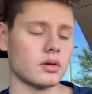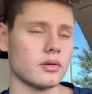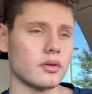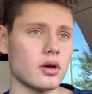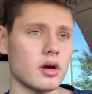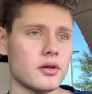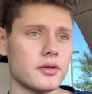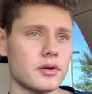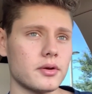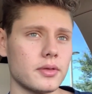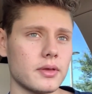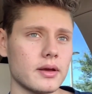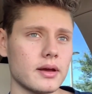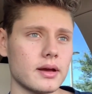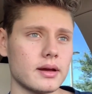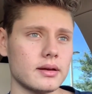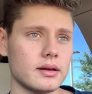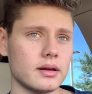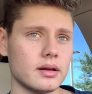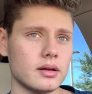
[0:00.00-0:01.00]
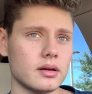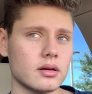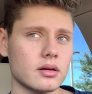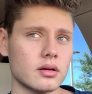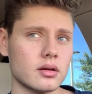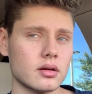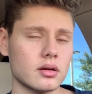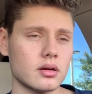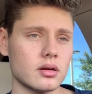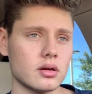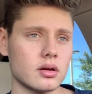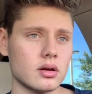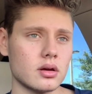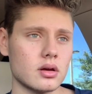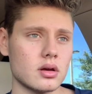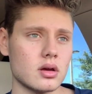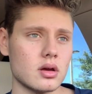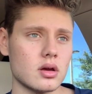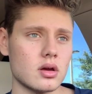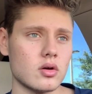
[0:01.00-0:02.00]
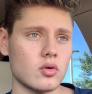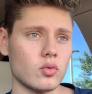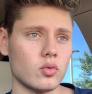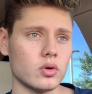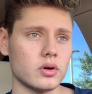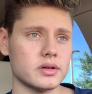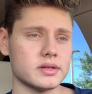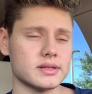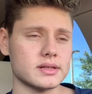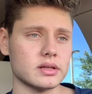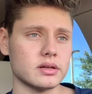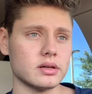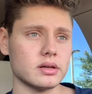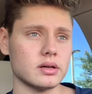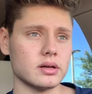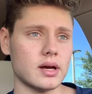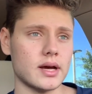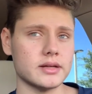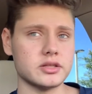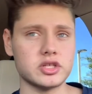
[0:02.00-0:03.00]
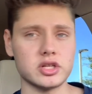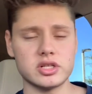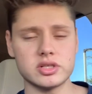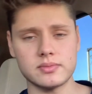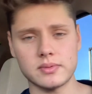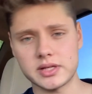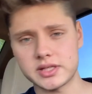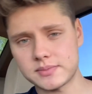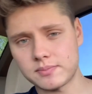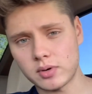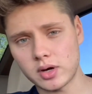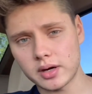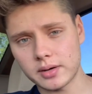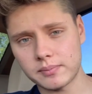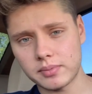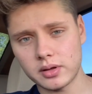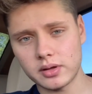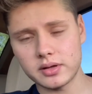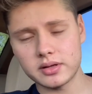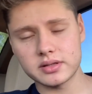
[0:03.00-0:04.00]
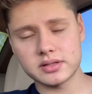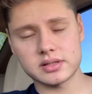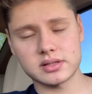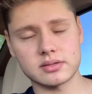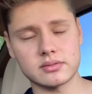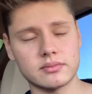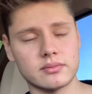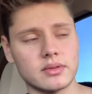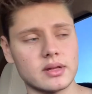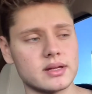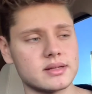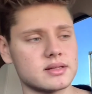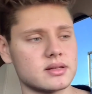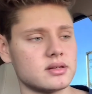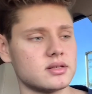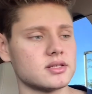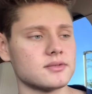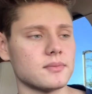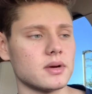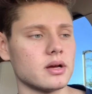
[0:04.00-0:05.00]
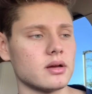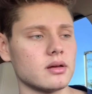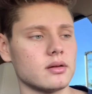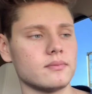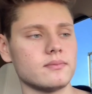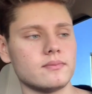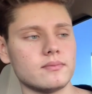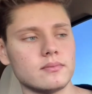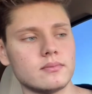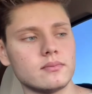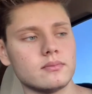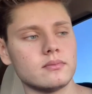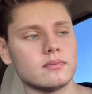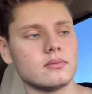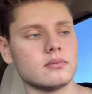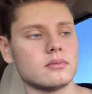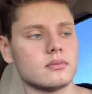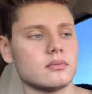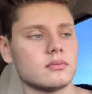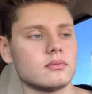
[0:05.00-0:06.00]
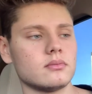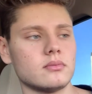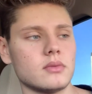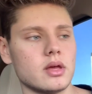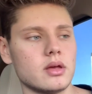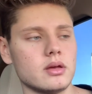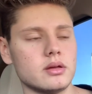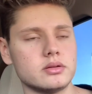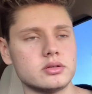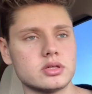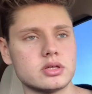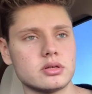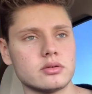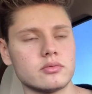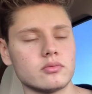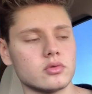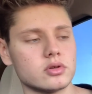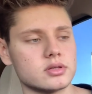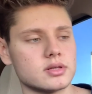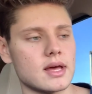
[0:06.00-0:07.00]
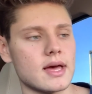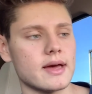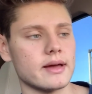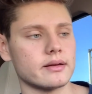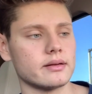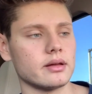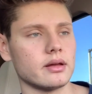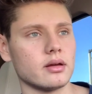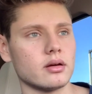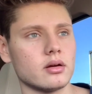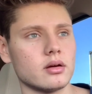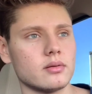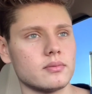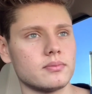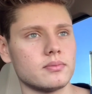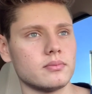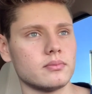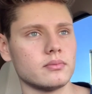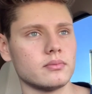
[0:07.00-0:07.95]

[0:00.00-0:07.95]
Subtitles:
The other thing I did was I changed my spark plugs. That's because my engine was acting up.